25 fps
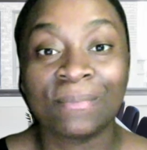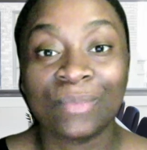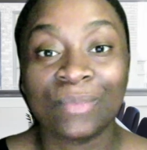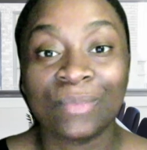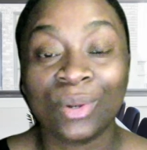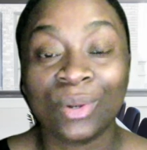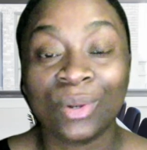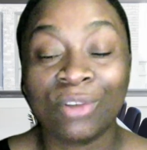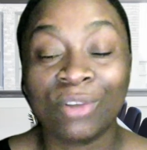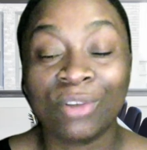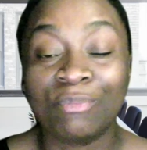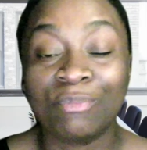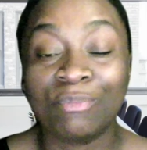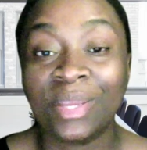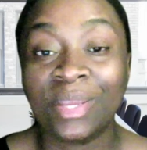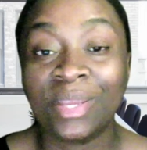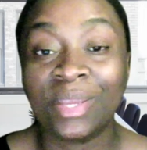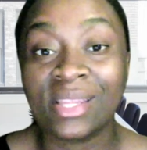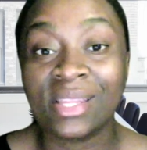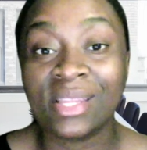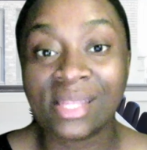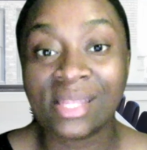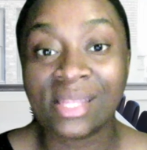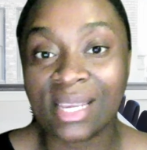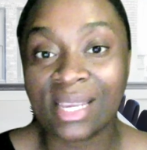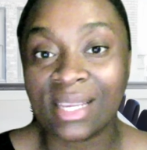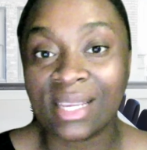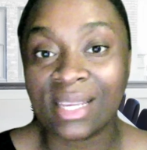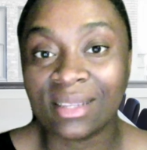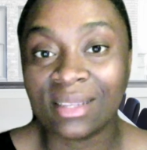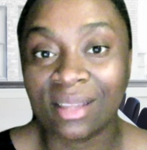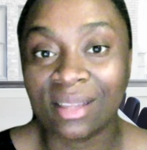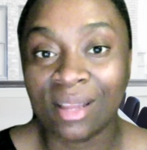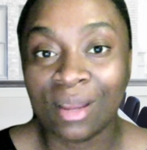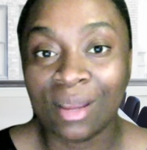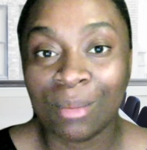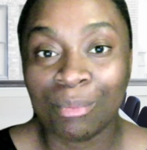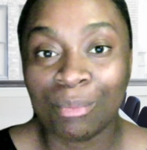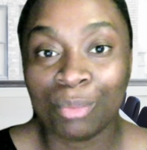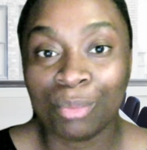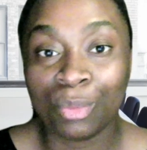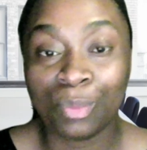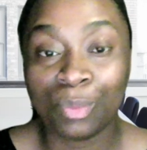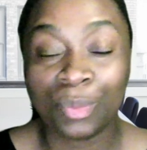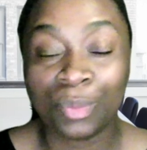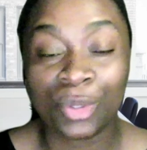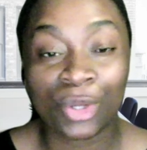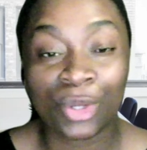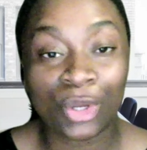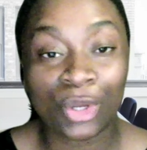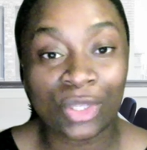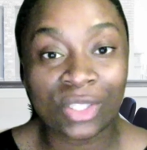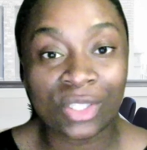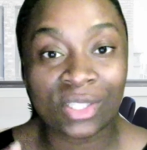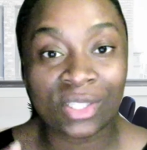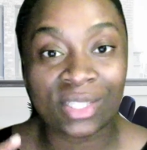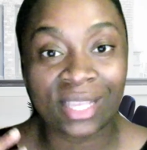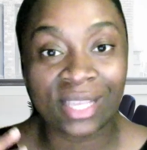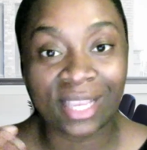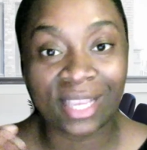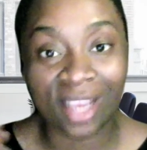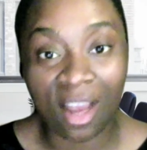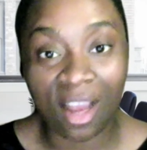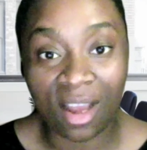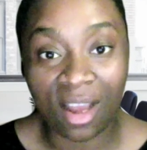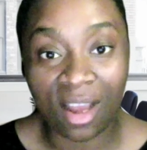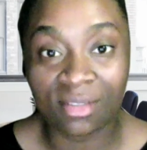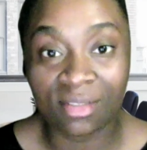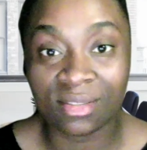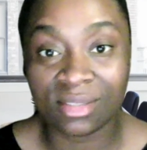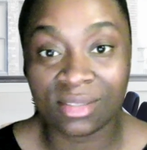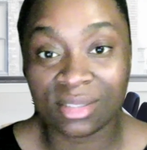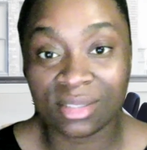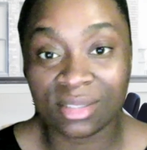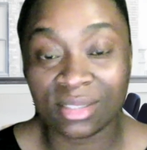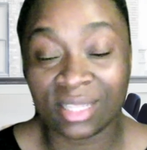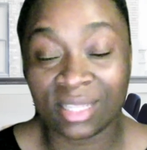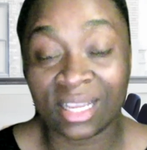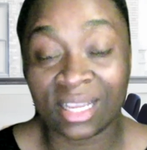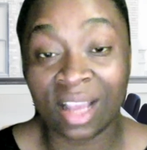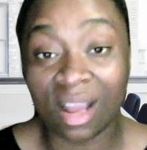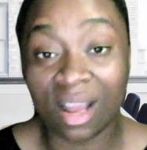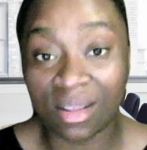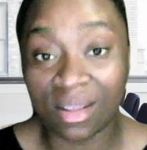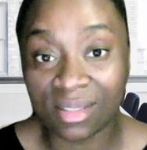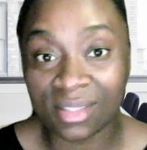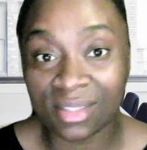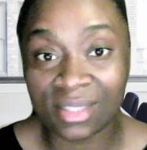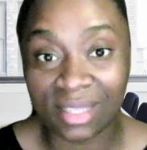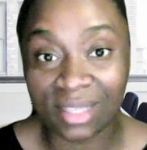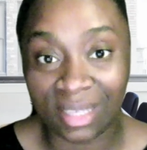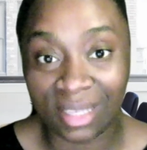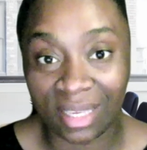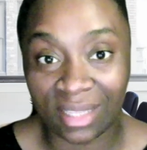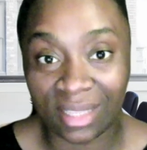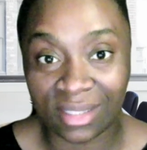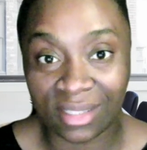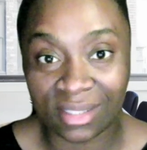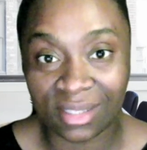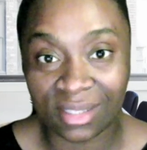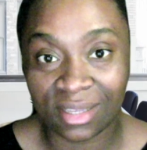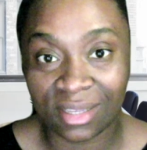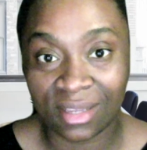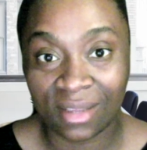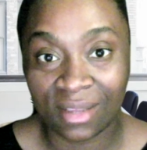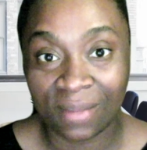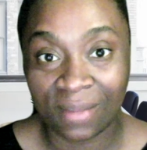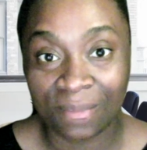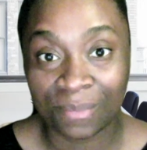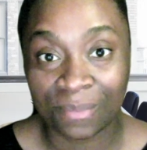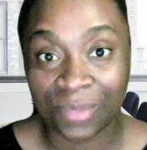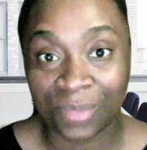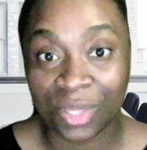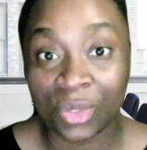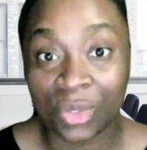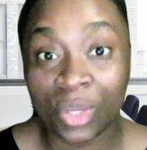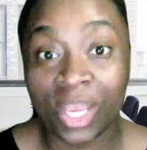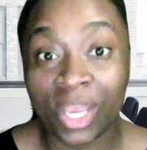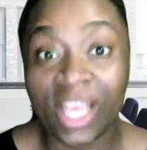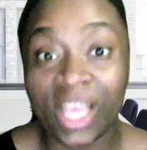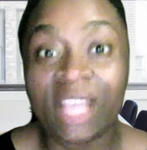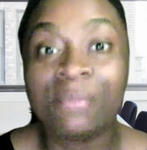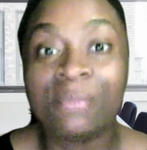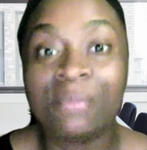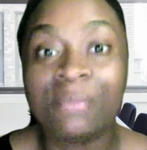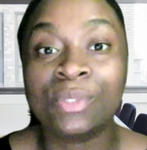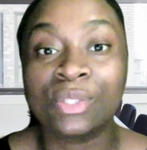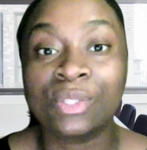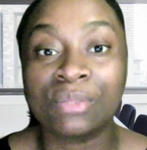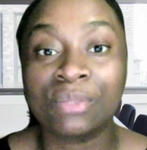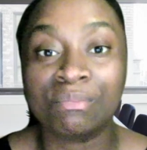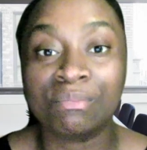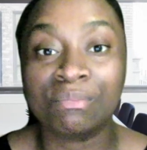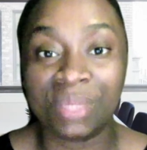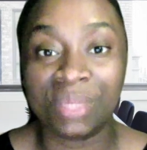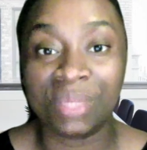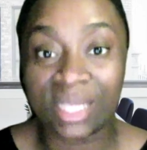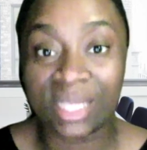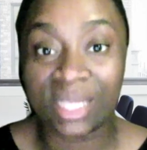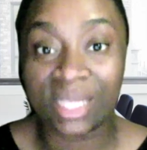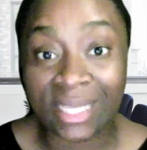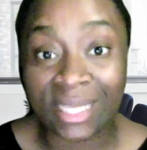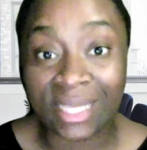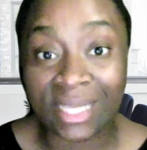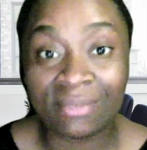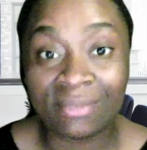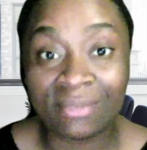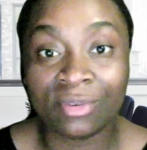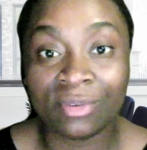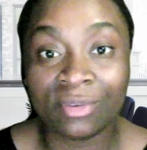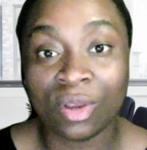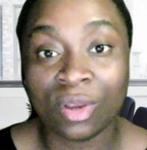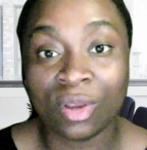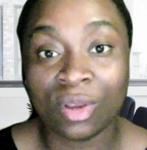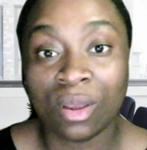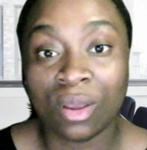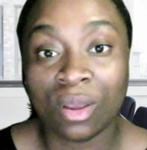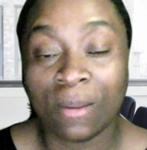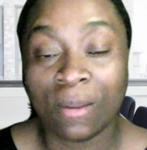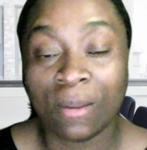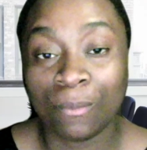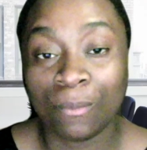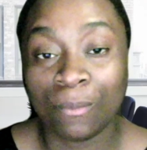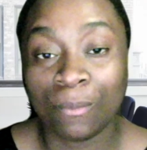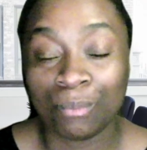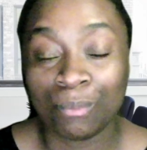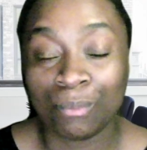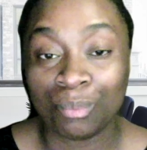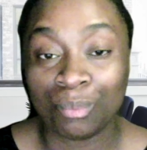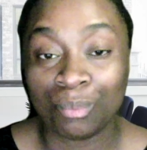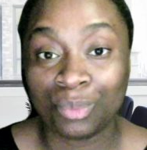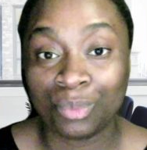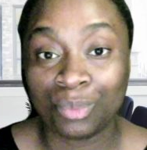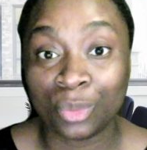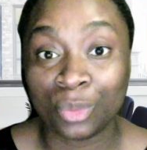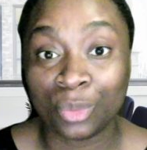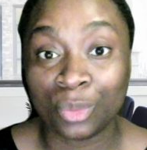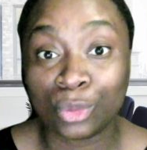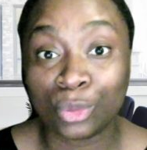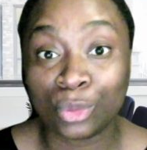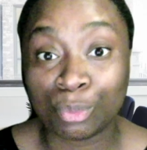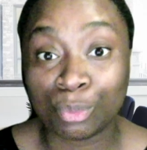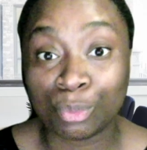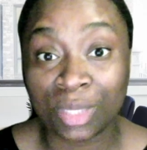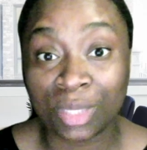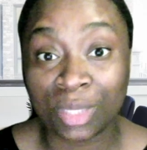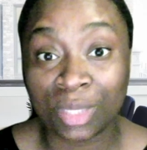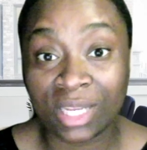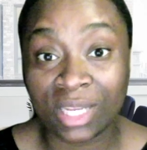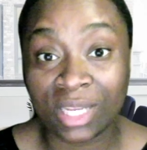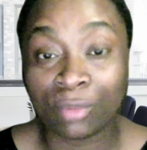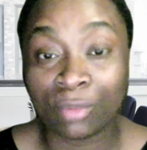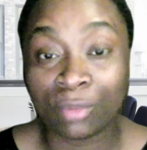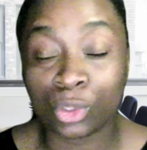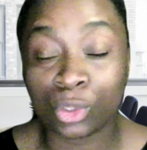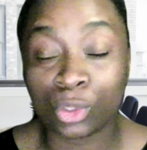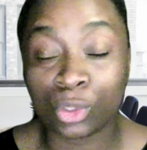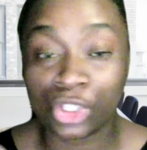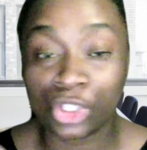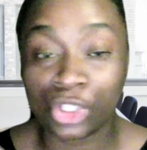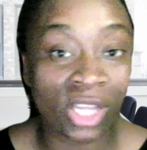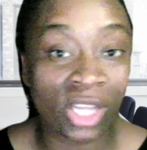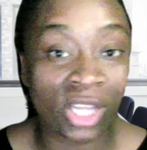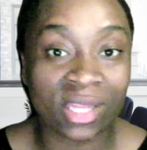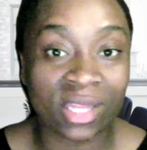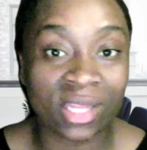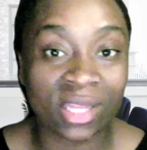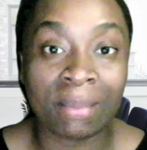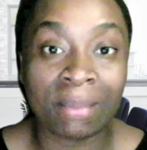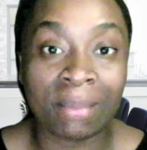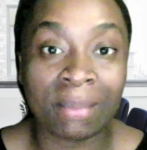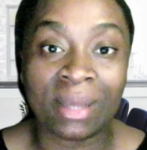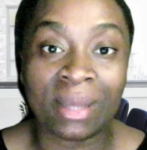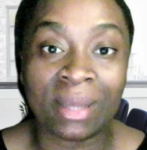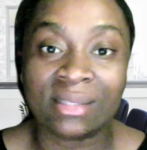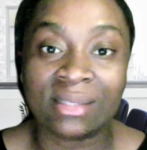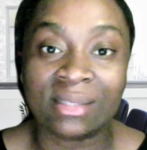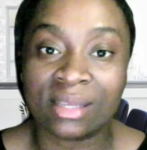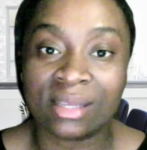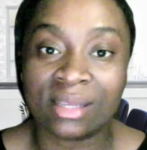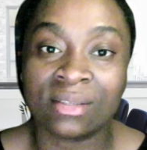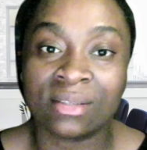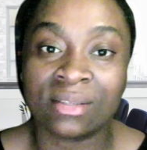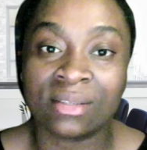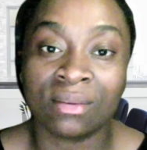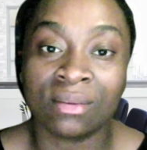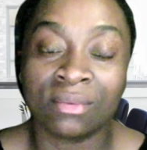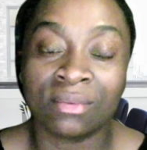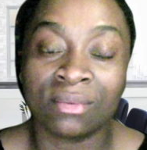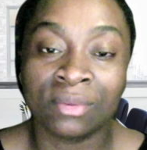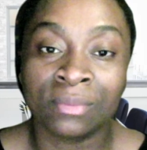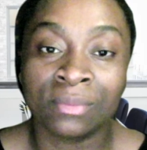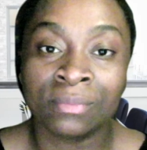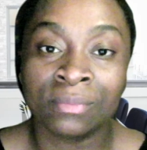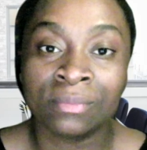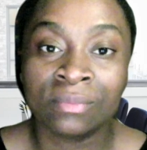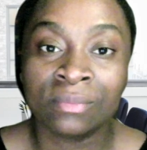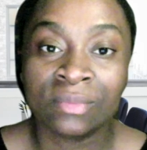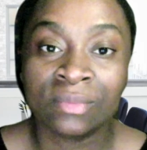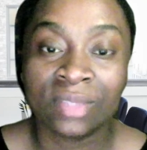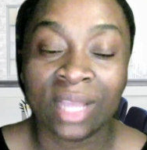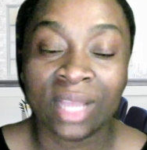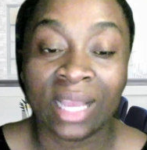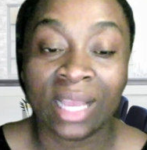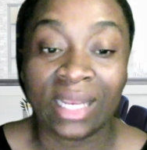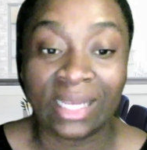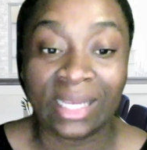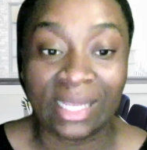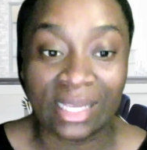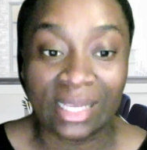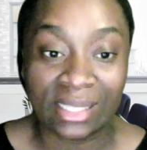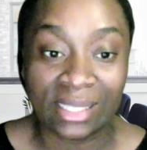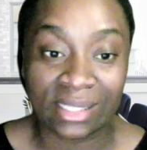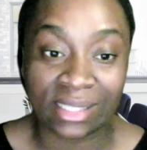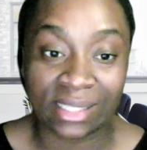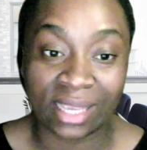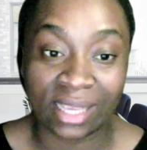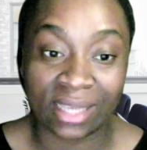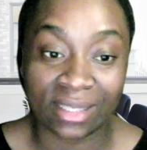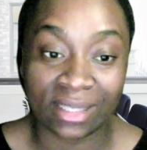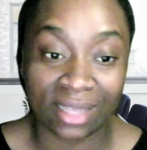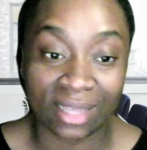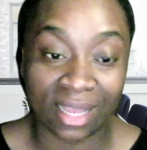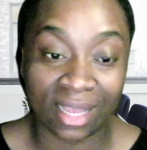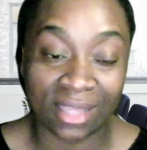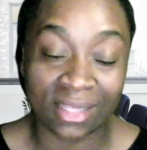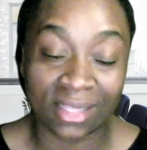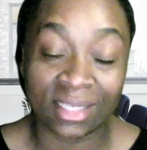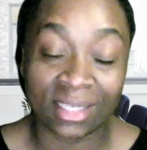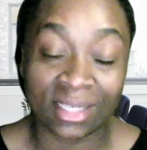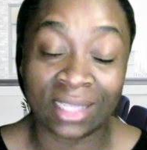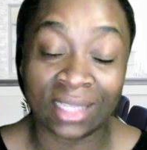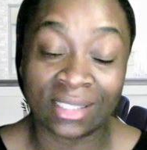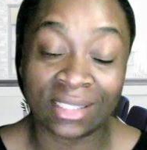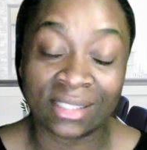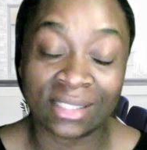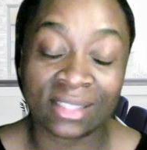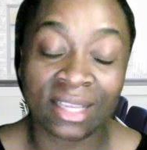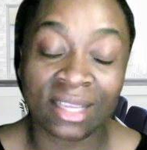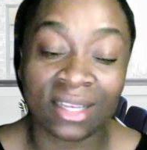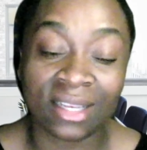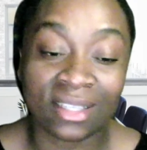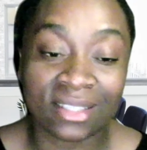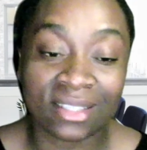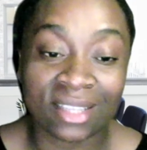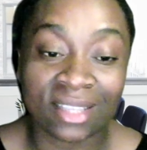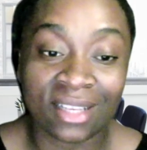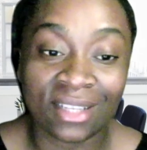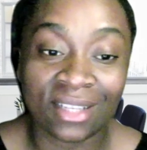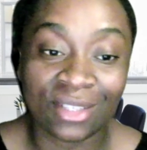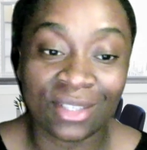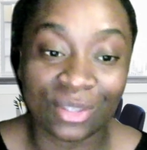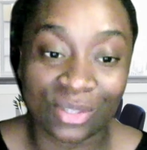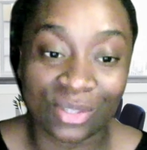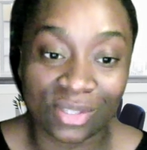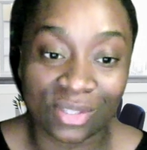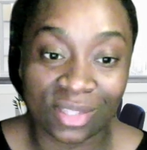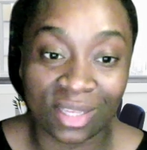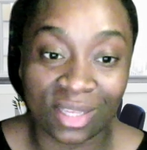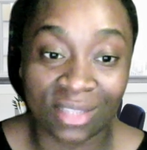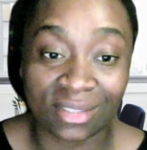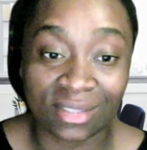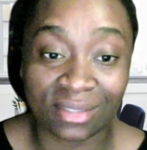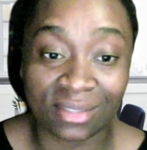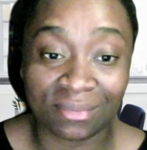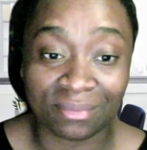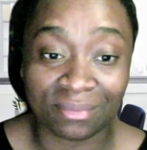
of being thin. But because they can't see it, they're not able to believe, to believe or to shake that mindset off. And he said, and the style is telling us that